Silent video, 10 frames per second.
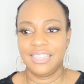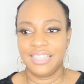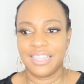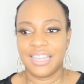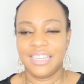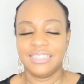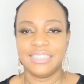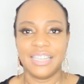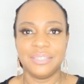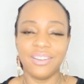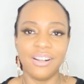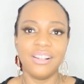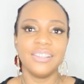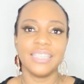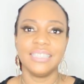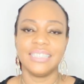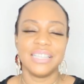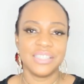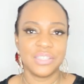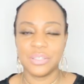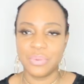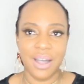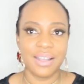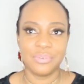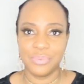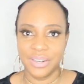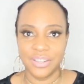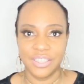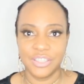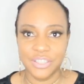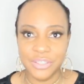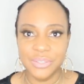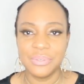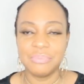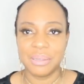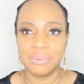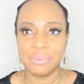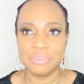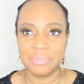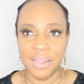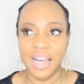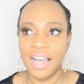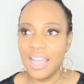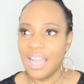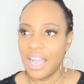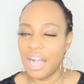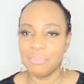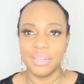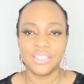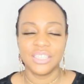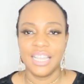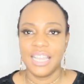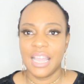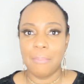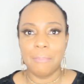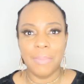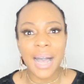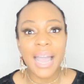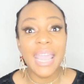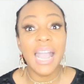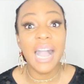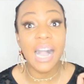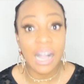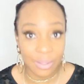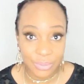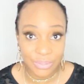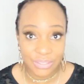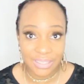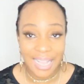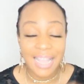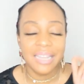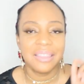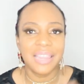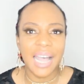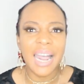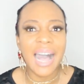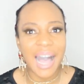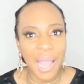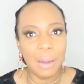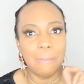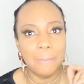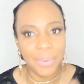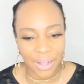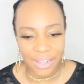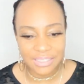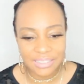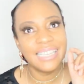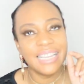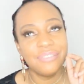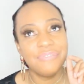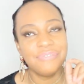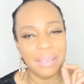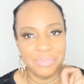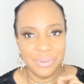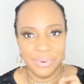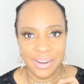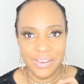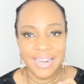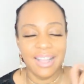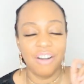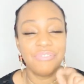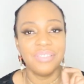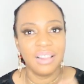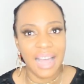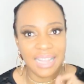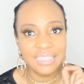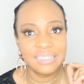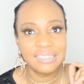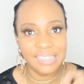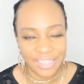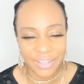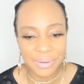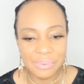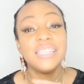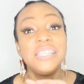the guy said, called and he said, this is what we're gonna do, blah, blah, blah, blah, blah. How much? My house that I bought in February of last year